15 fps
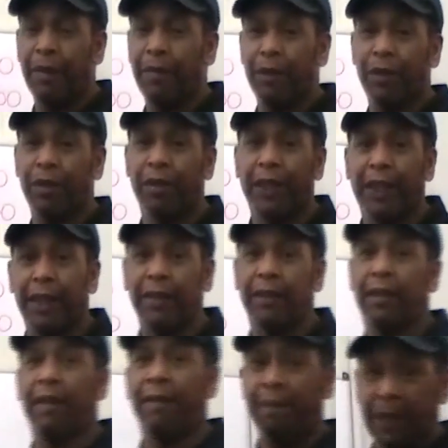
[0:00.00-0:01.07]
that we're trying to
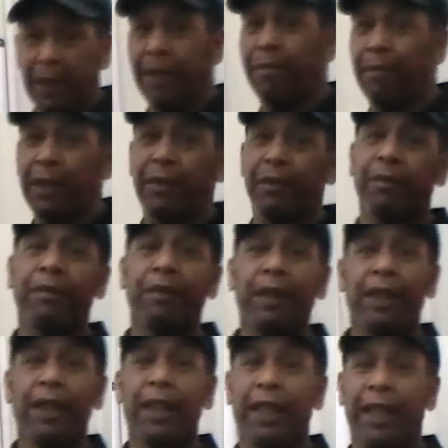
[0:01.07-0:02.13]
get. The fundamental
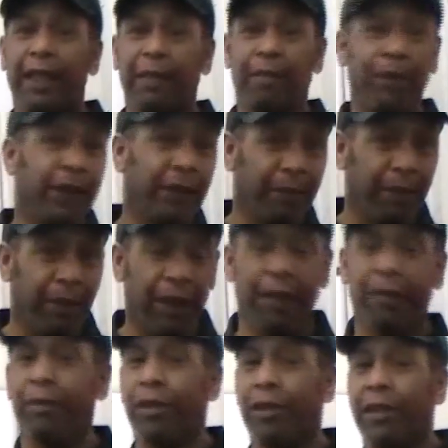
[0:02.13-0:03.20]
and the principle
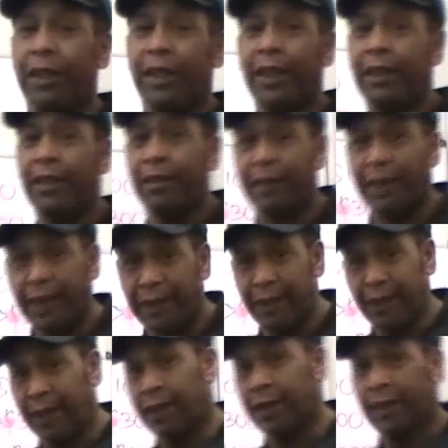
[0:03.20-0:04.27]
that I'm trying to teach you
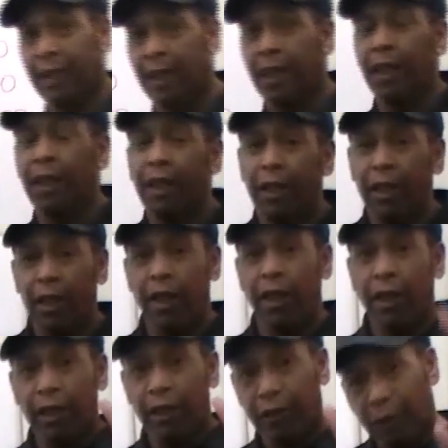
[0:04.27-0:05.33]
is this.
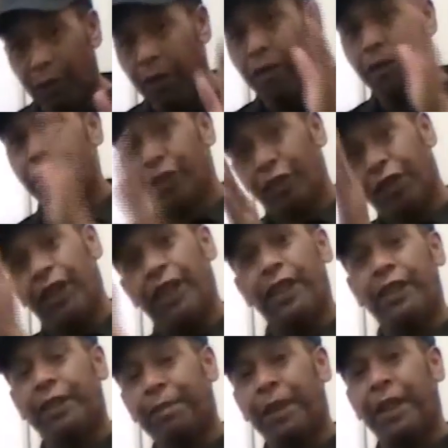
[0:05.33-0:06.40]
Your
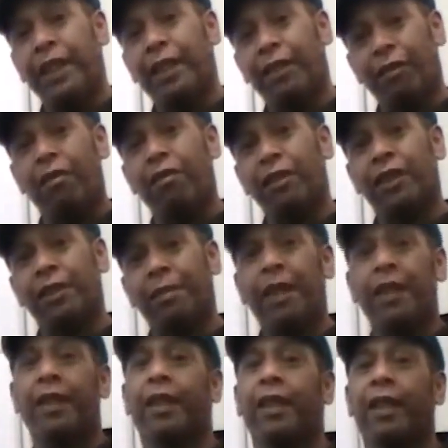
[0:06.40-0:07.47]
journey to being a
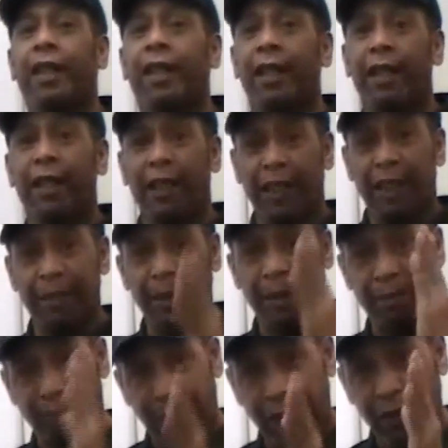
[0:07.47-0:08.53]
non-smoker can
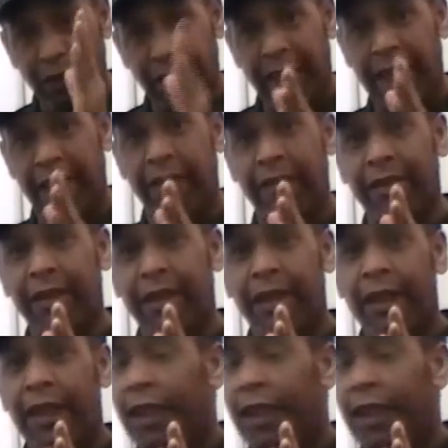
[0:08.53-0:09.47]
be broken down